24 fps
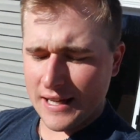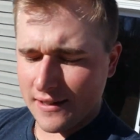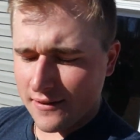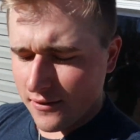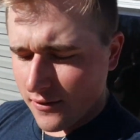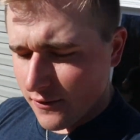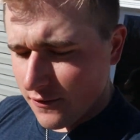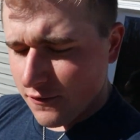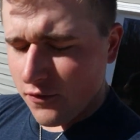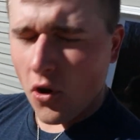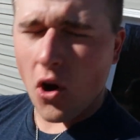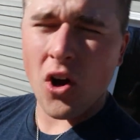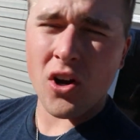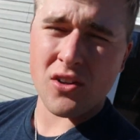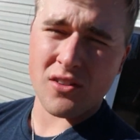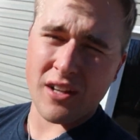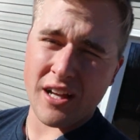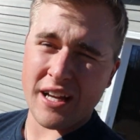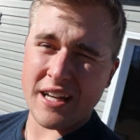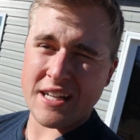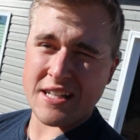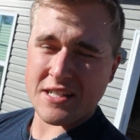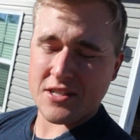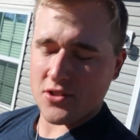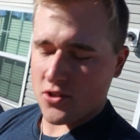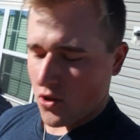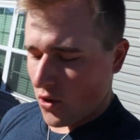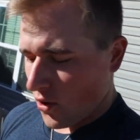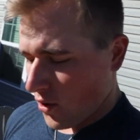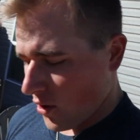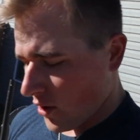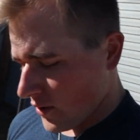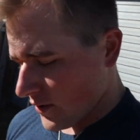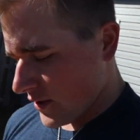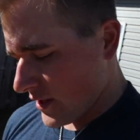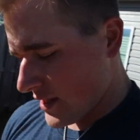and fog light
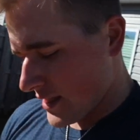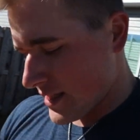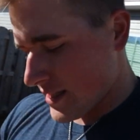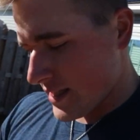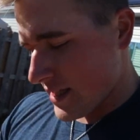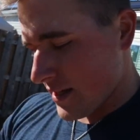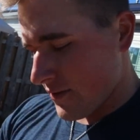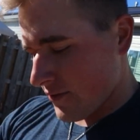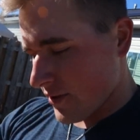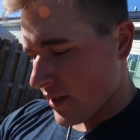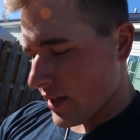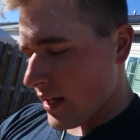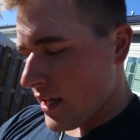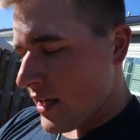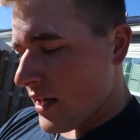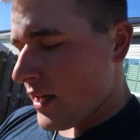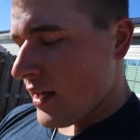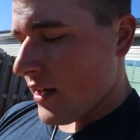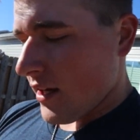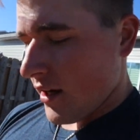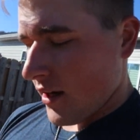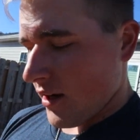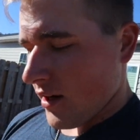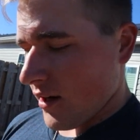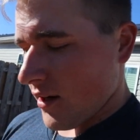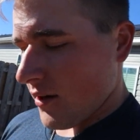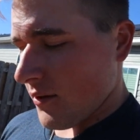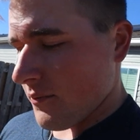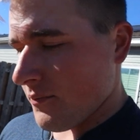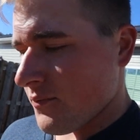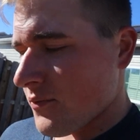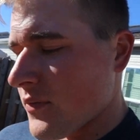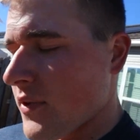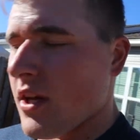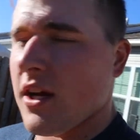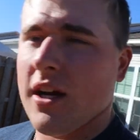installed on the Civic.
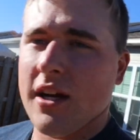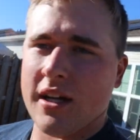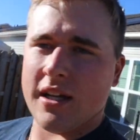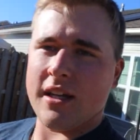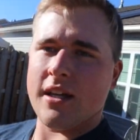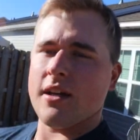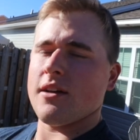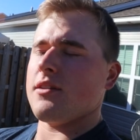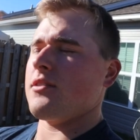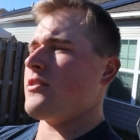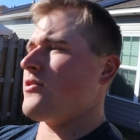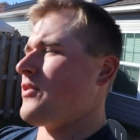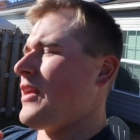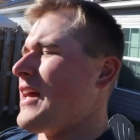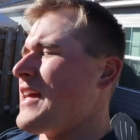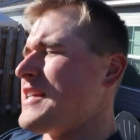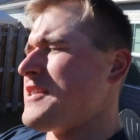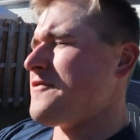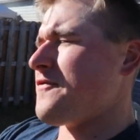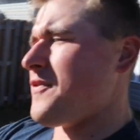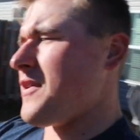Lays